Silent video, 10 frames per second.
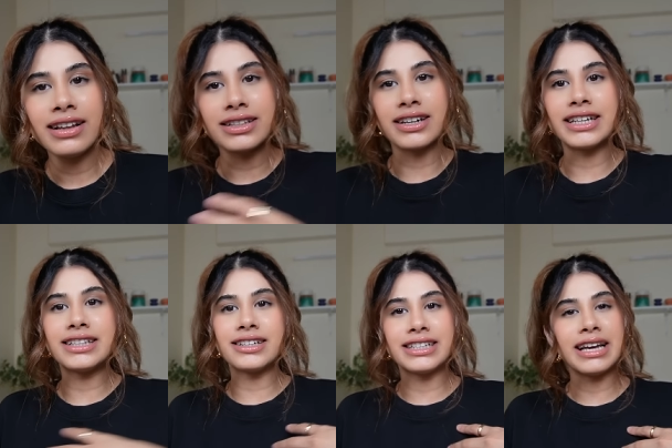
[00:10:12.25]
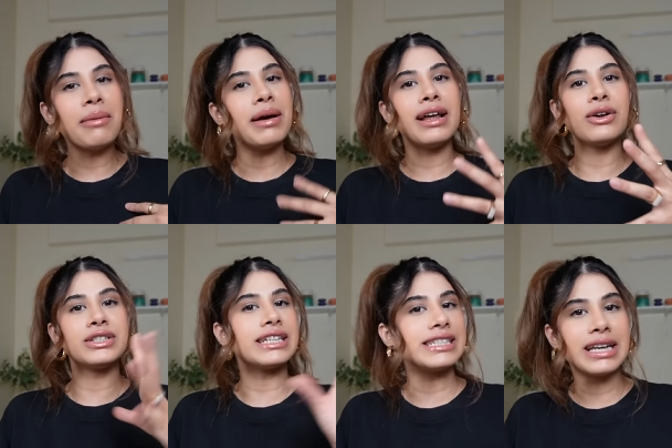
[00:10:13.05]
30 30 ml or
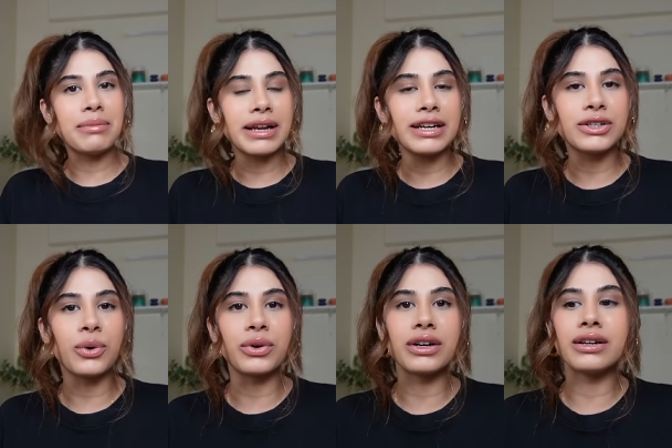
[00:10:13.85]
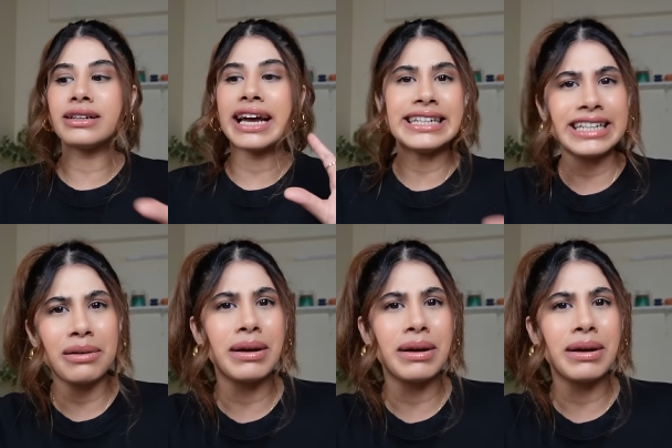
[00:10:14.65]
60 ml total 90